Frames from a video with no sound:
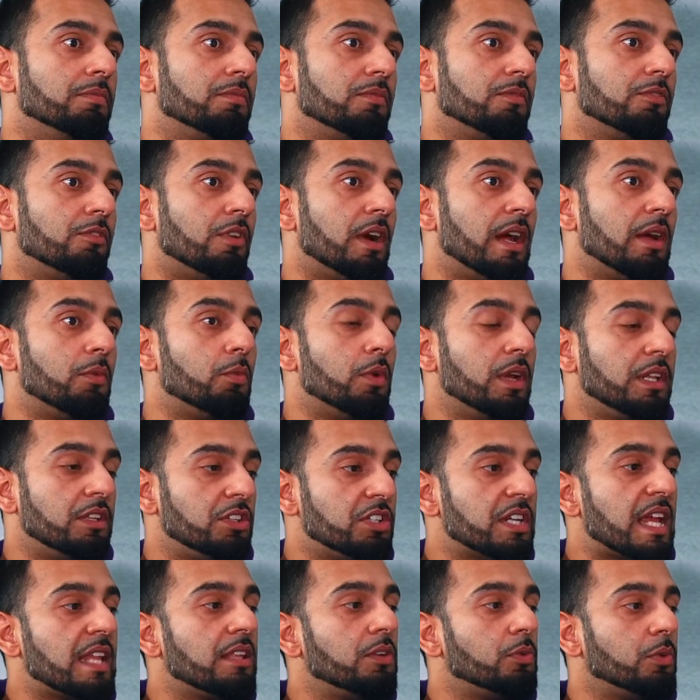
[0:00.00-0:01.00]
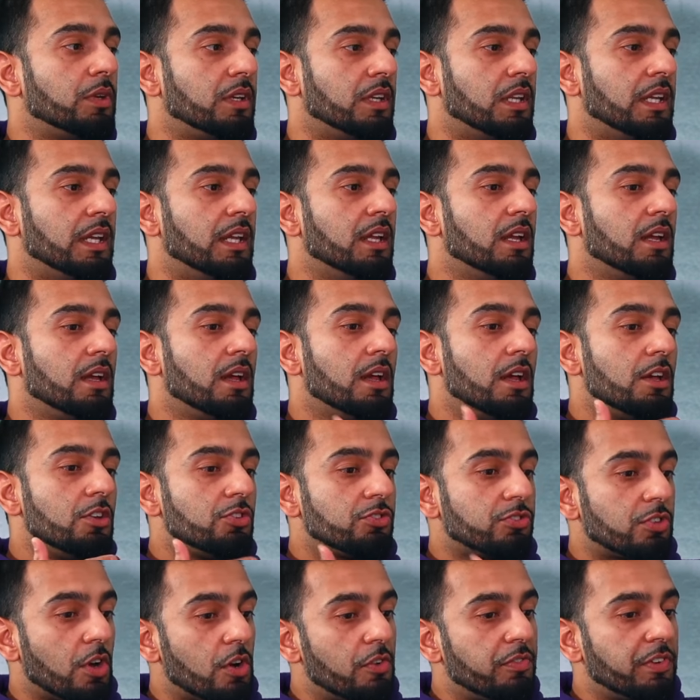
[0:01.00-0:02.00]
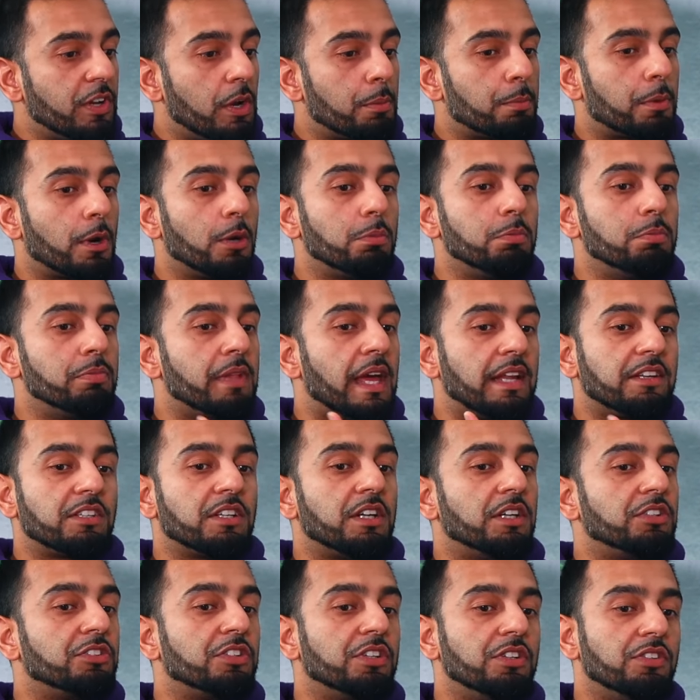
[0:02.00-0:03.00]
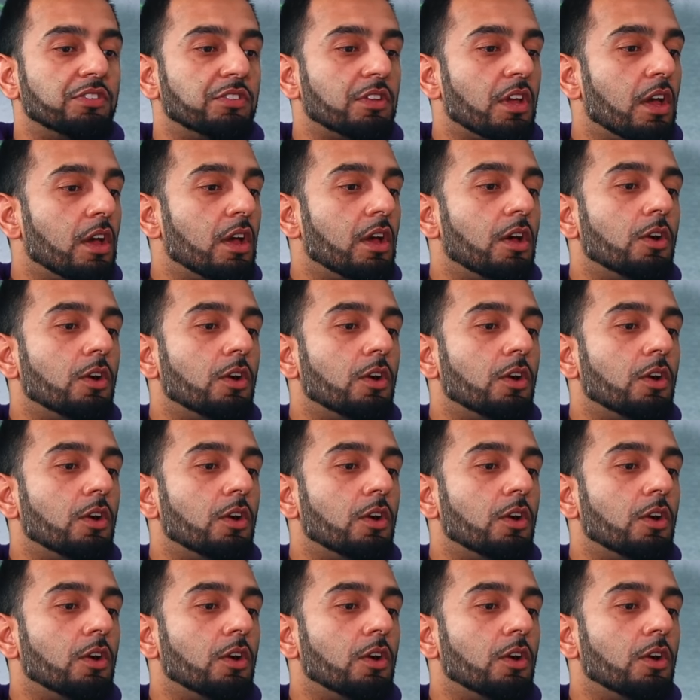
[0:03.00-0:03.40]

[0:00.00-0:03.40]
Yes. Right? We're genuinely solving a problem that touches